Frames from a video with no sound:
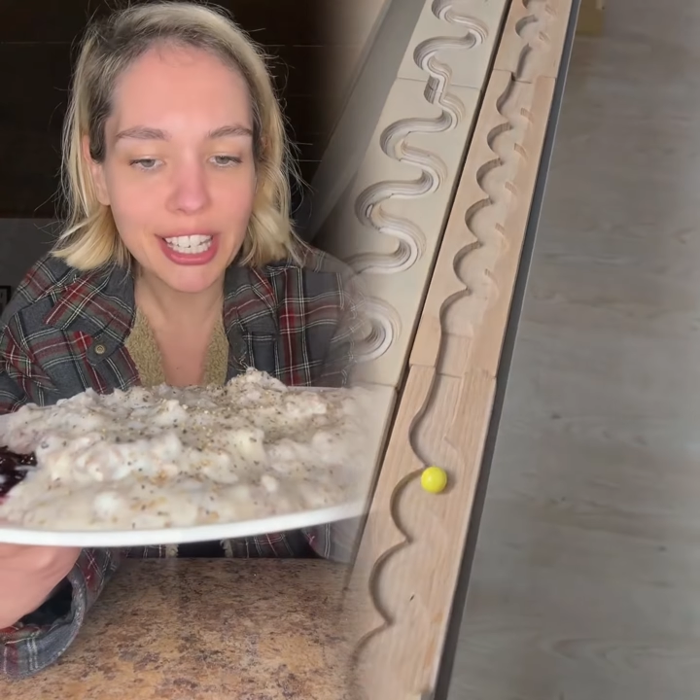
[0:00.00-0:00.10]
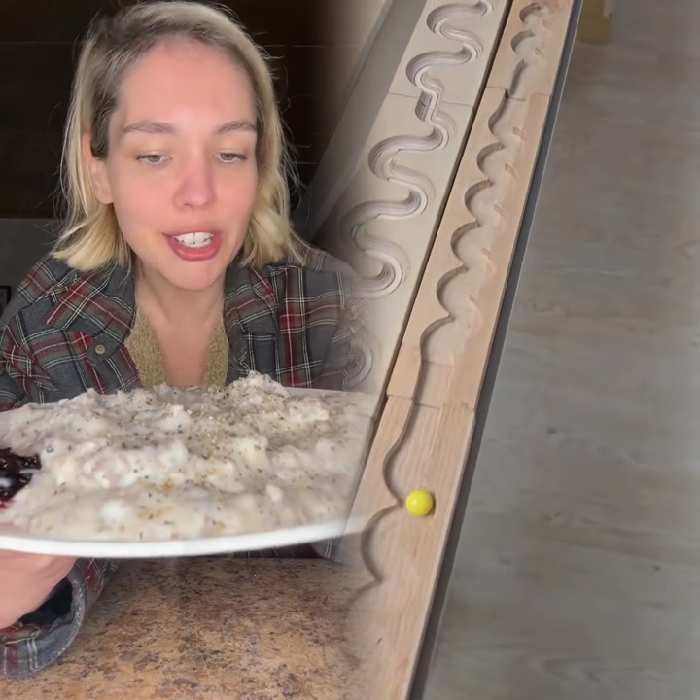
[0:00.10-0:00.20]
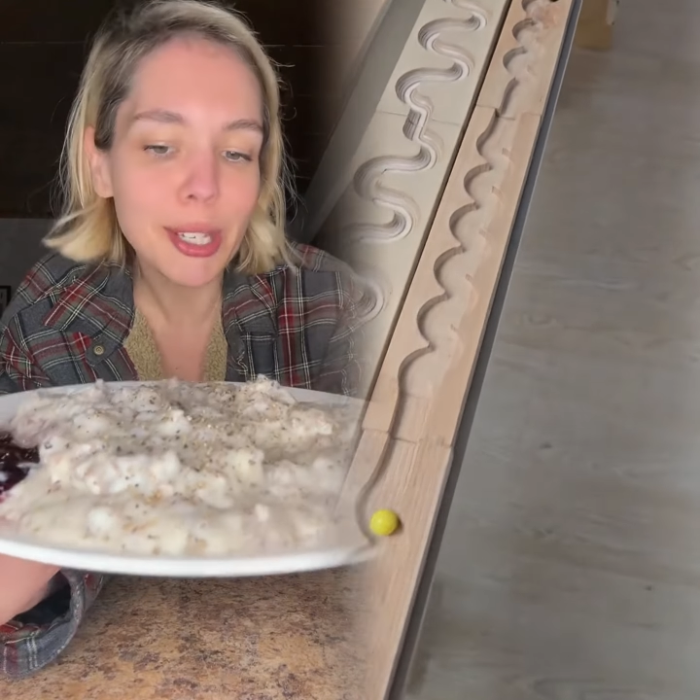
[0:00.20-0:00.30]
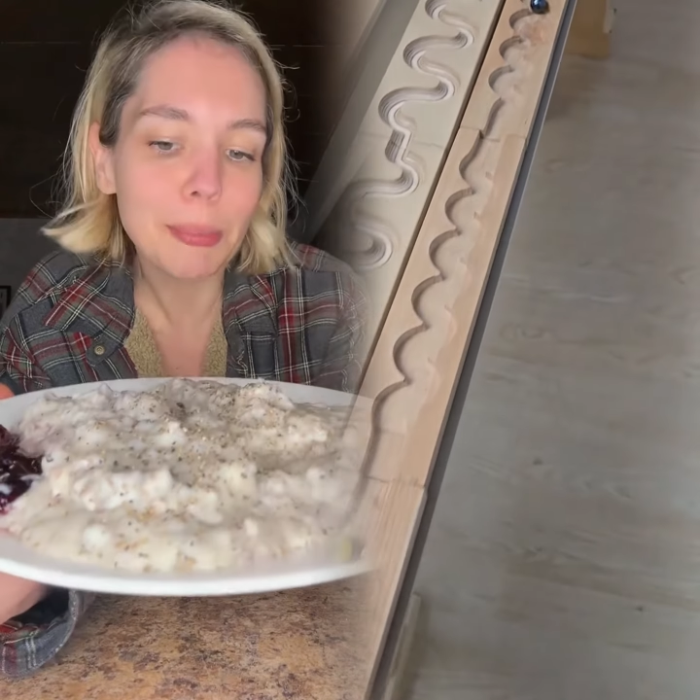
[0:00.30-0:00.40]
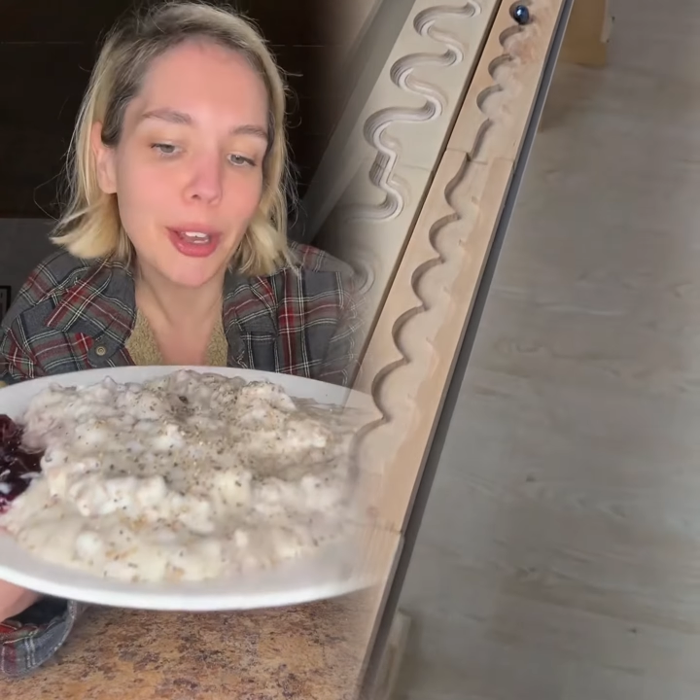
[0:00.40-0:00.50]
You
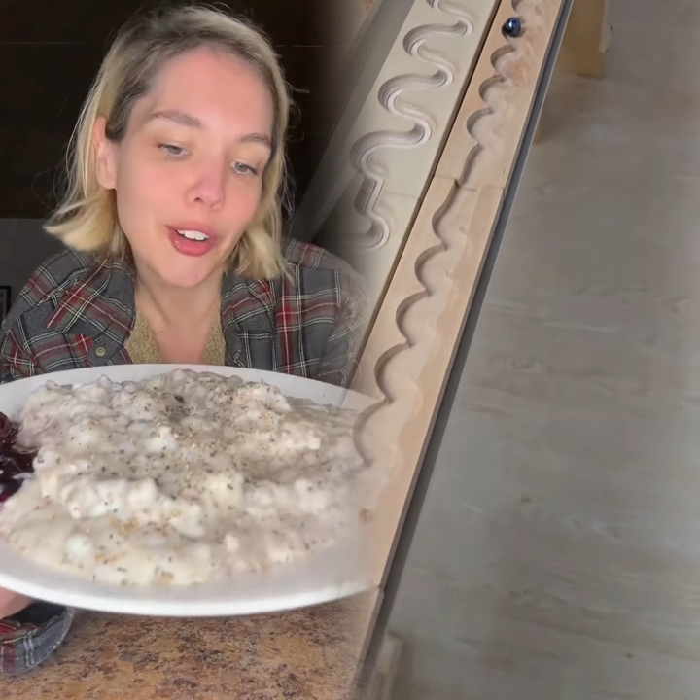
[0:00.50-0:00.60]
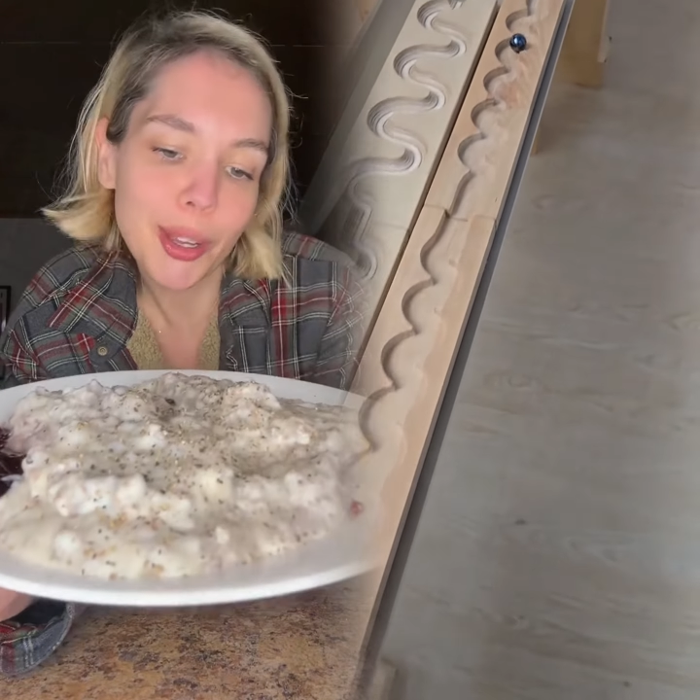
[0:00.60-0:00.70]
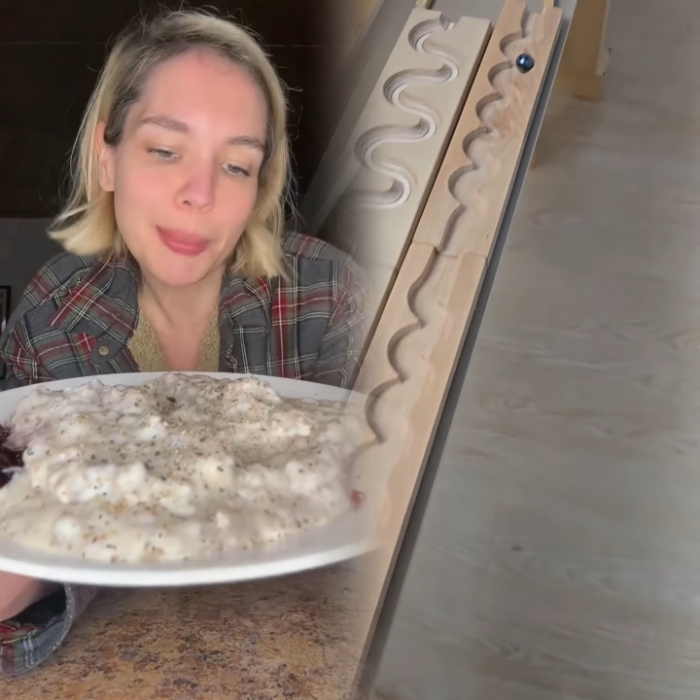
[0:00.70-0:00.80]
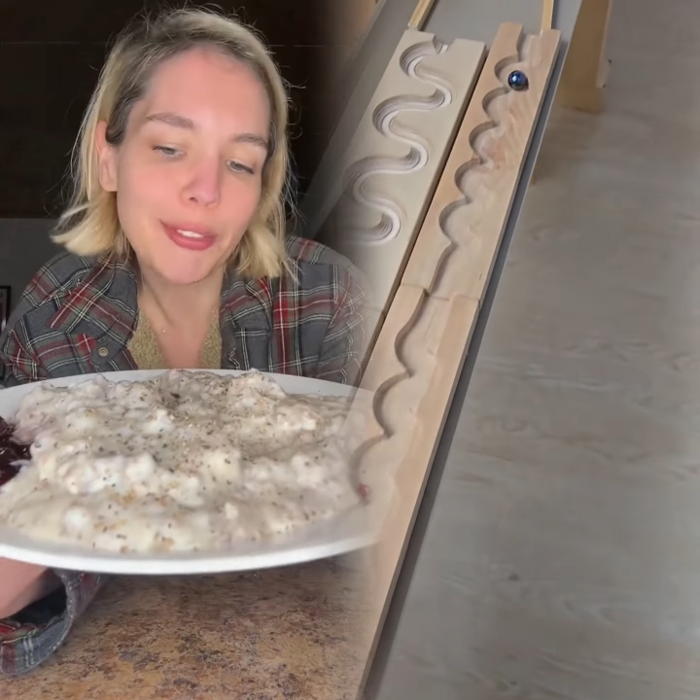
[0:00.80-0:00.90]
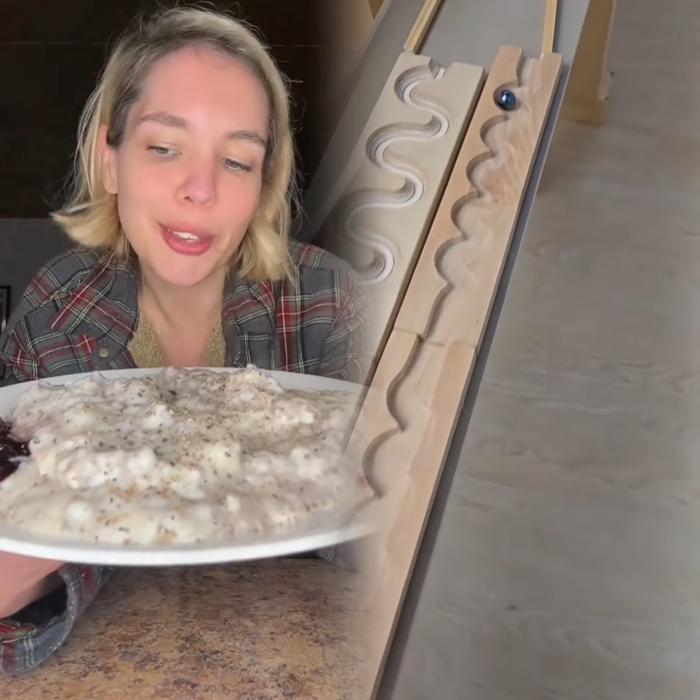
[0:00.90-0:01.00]
could butter them
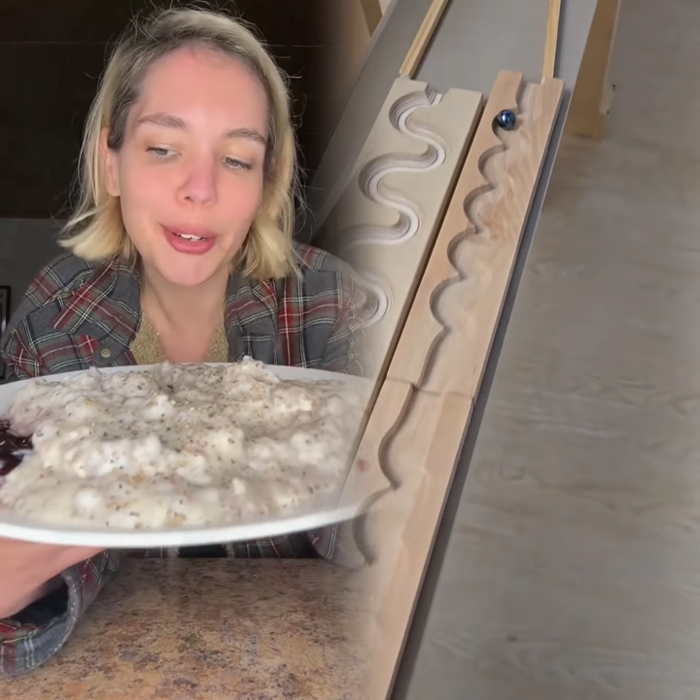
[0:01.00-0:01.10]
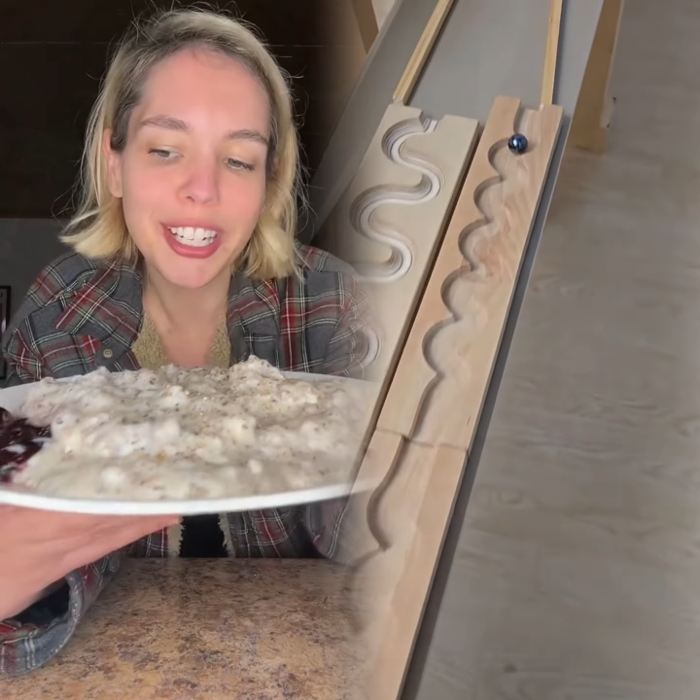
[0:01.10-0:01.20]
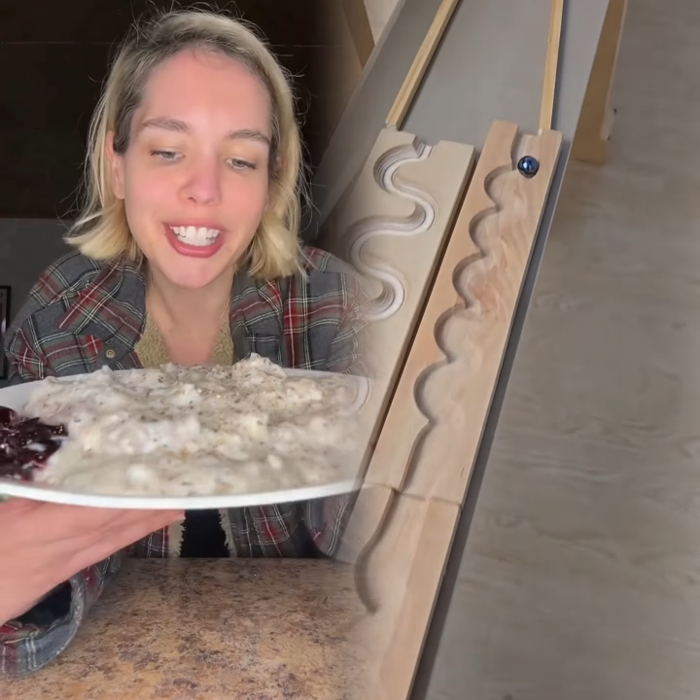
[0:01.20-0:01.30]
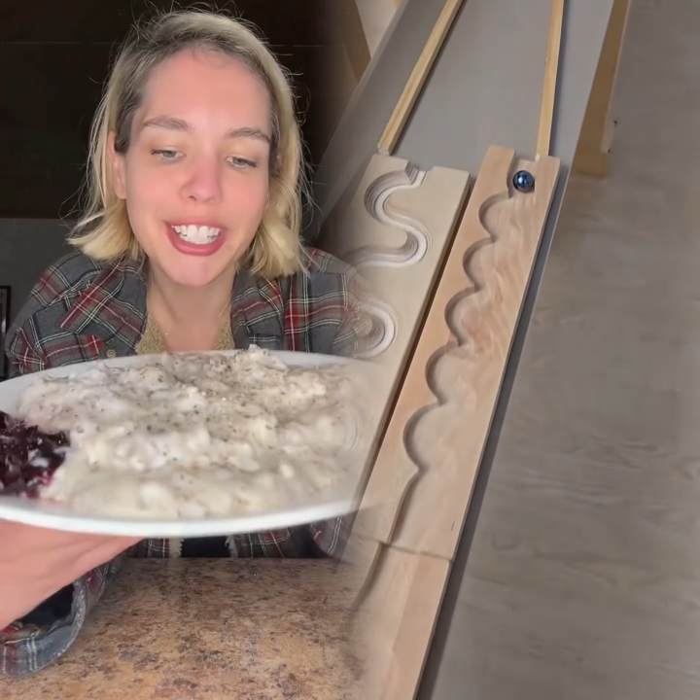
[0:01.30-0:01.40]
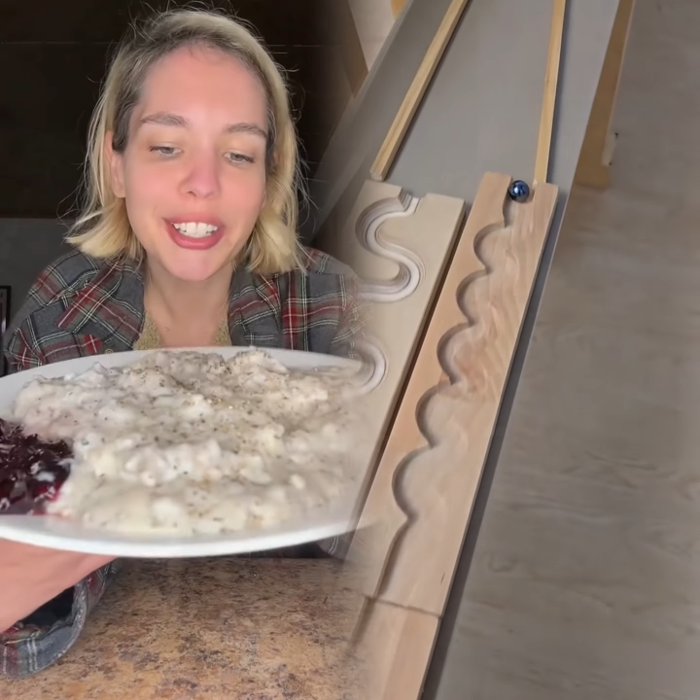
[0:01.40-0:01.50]
if you
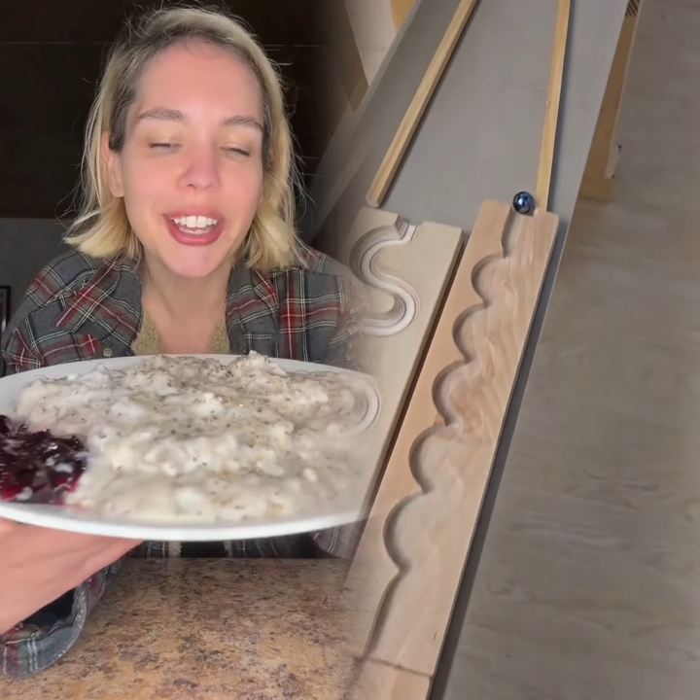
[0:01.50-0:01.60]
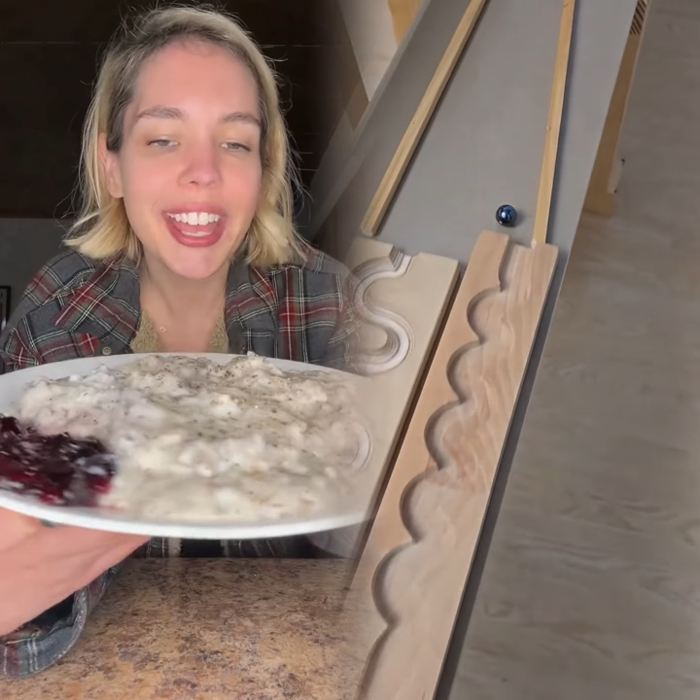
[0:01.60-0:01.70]
wanted to.